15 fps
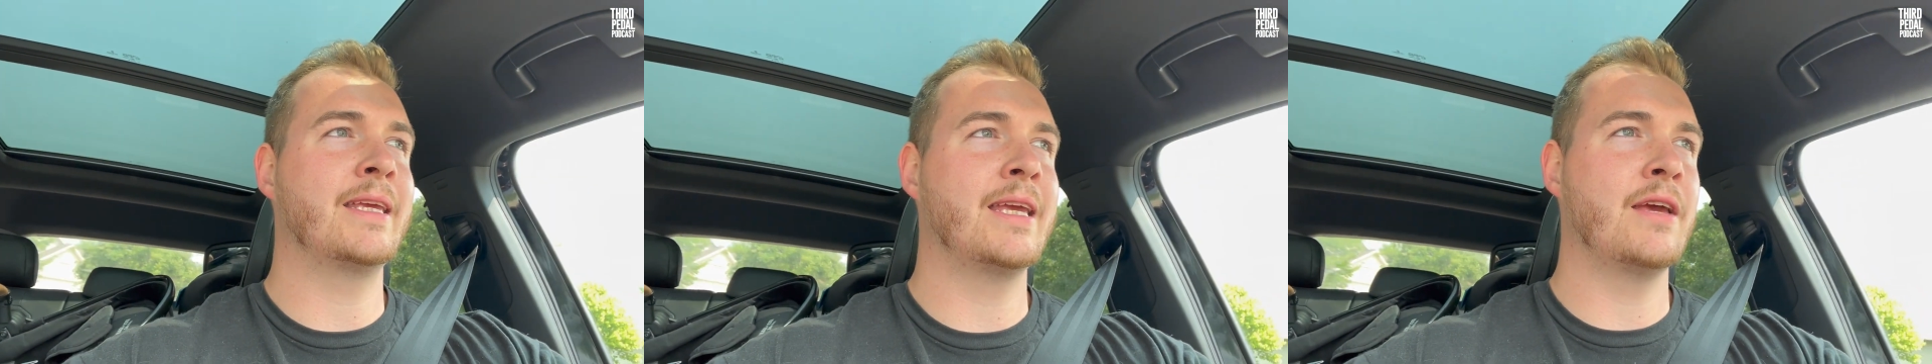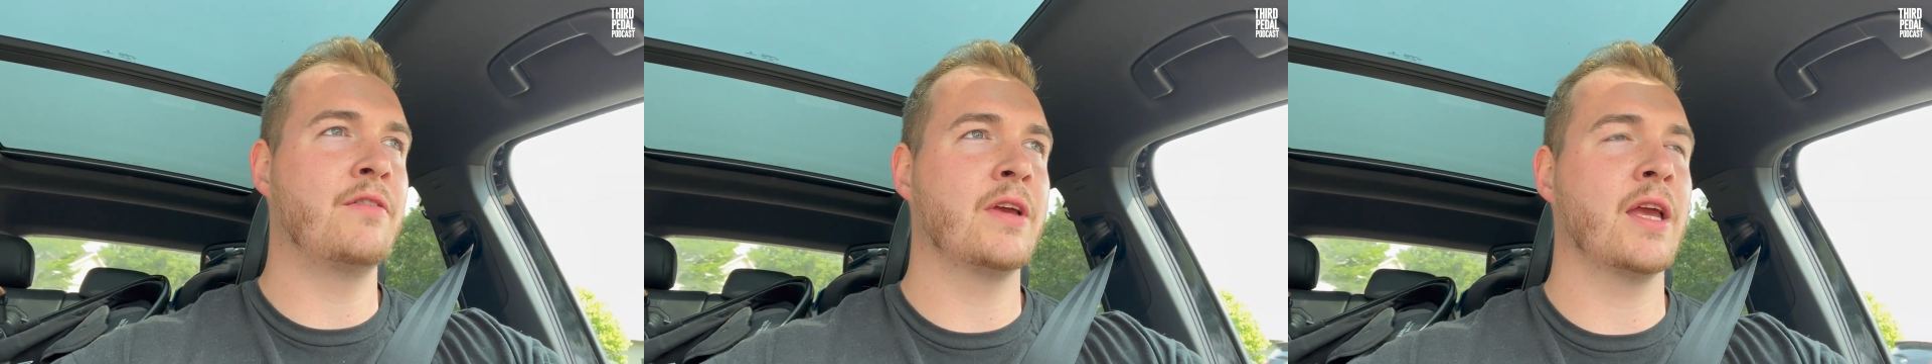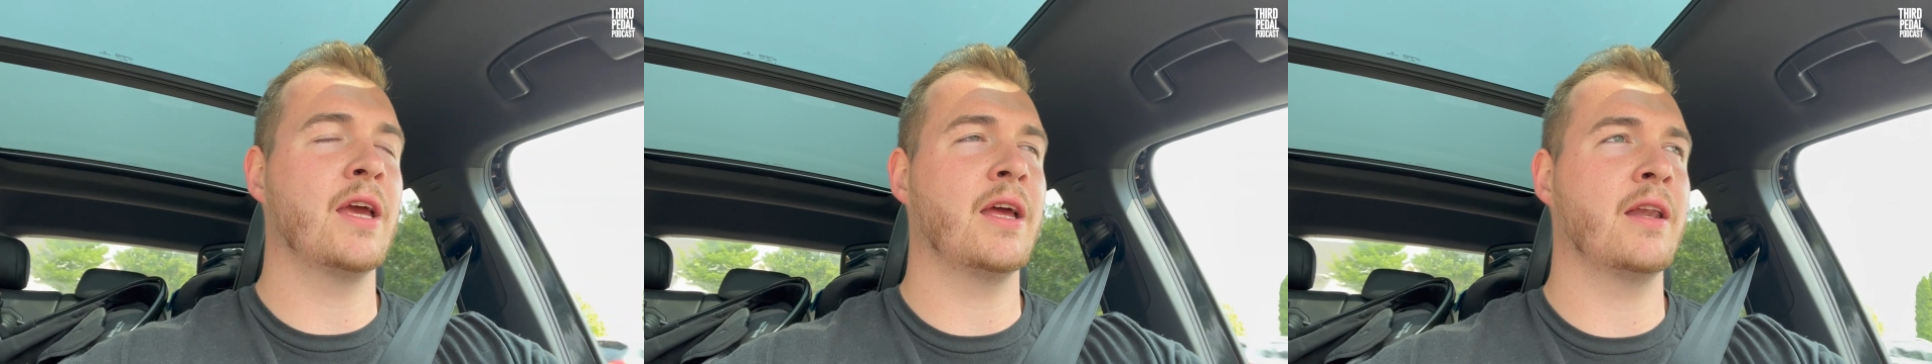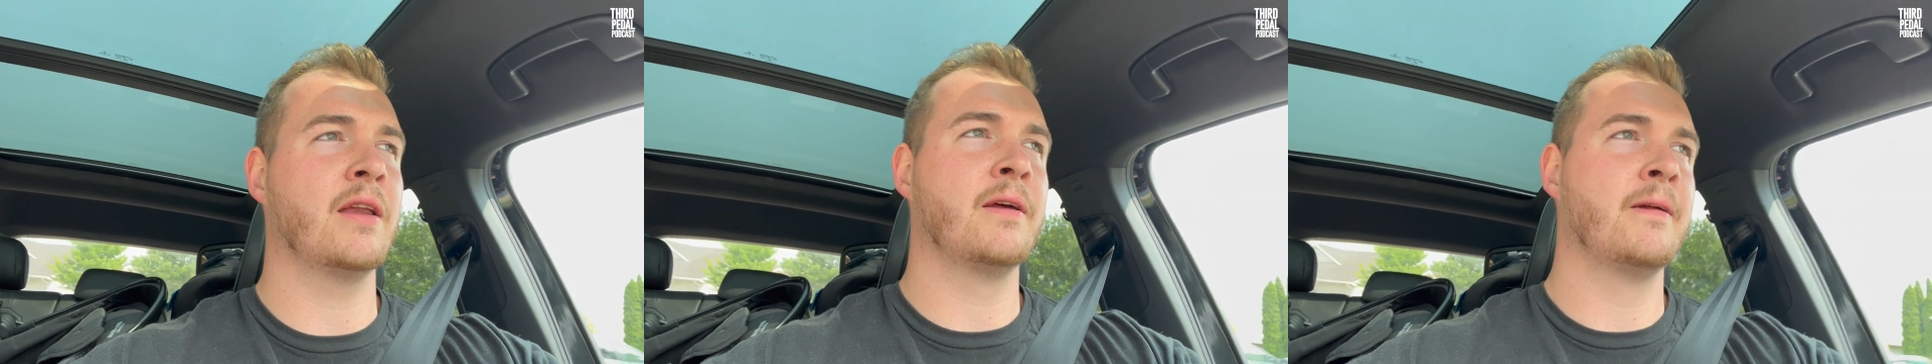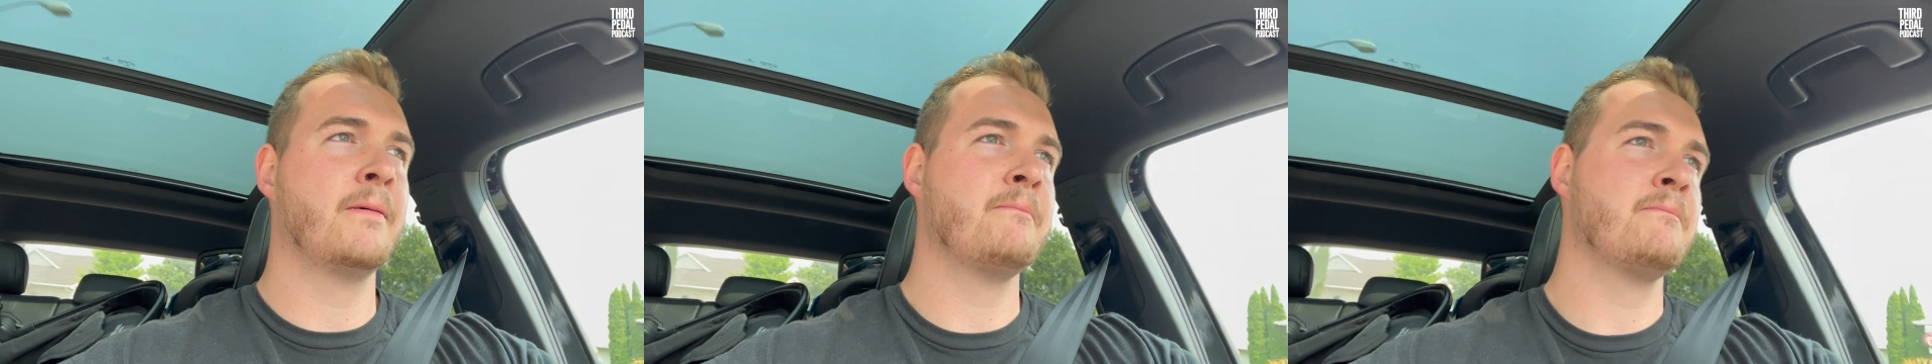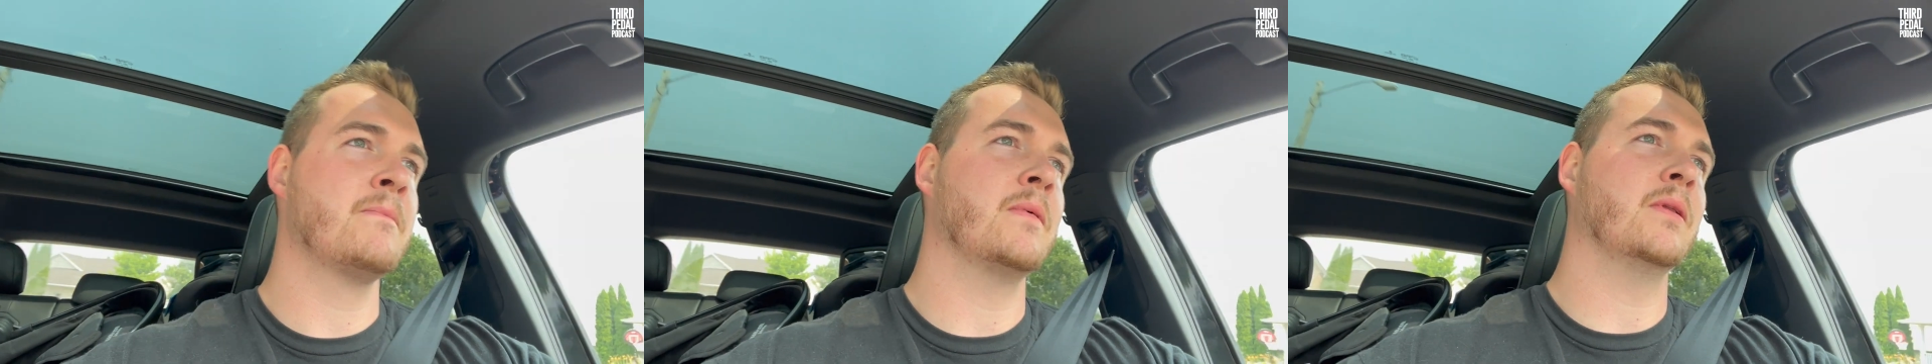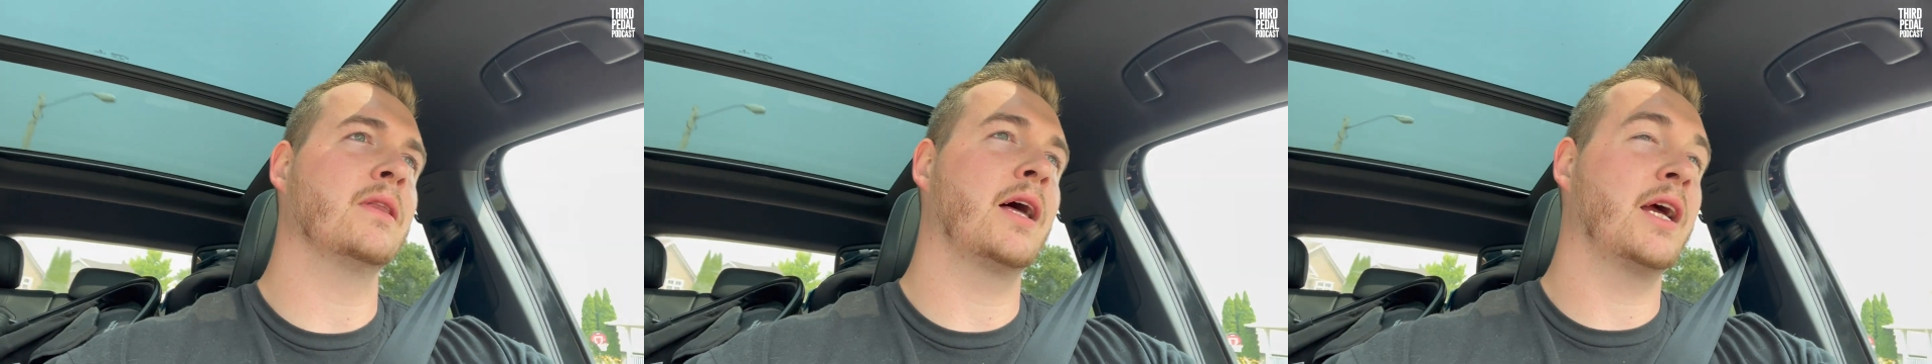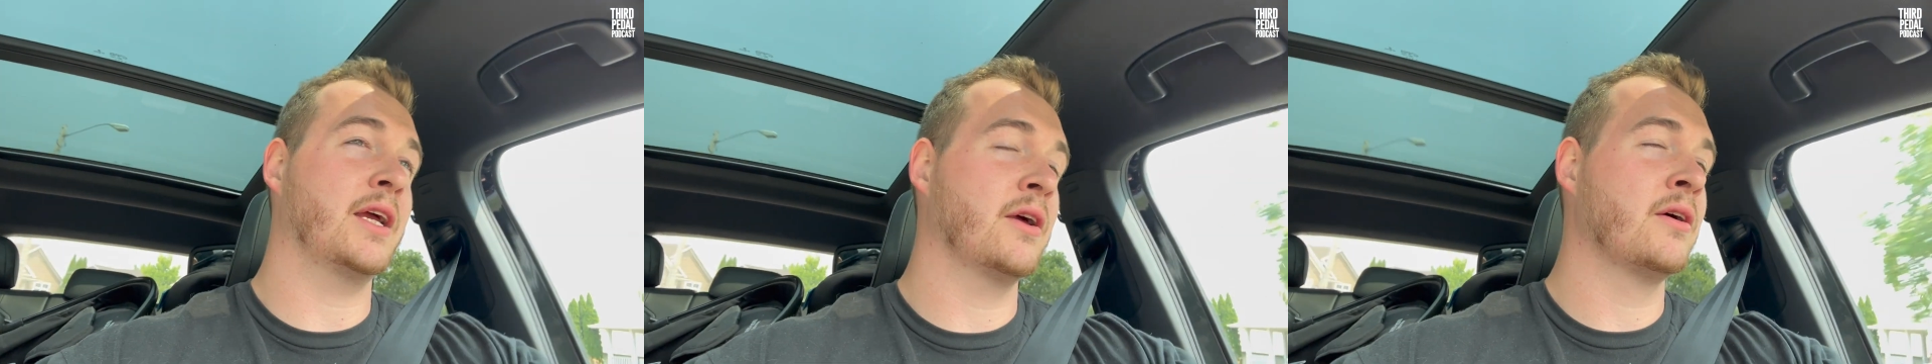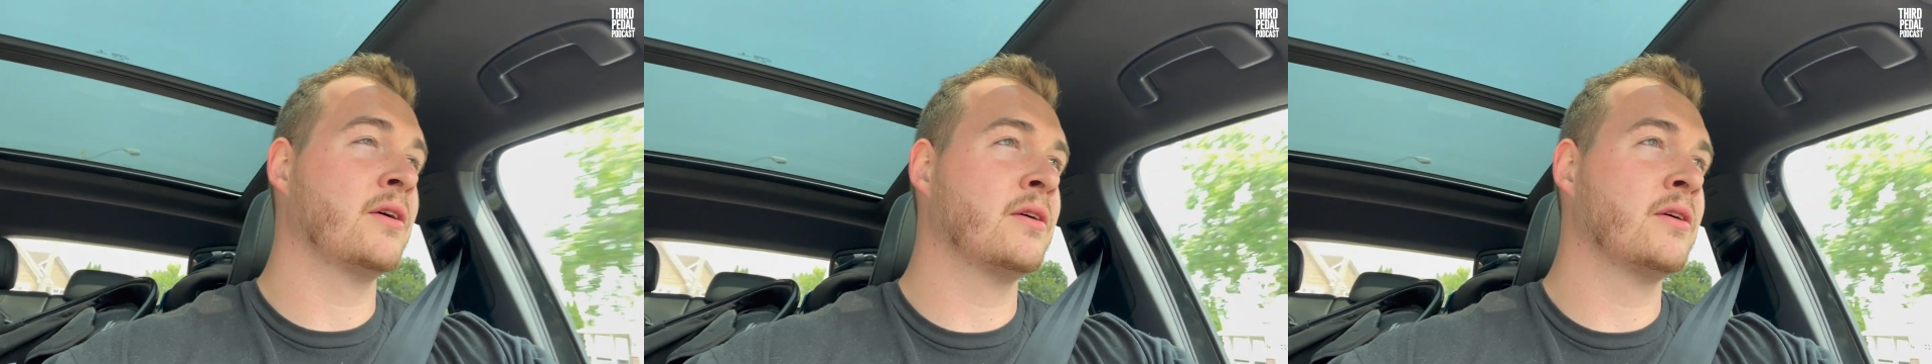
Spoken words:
giving it like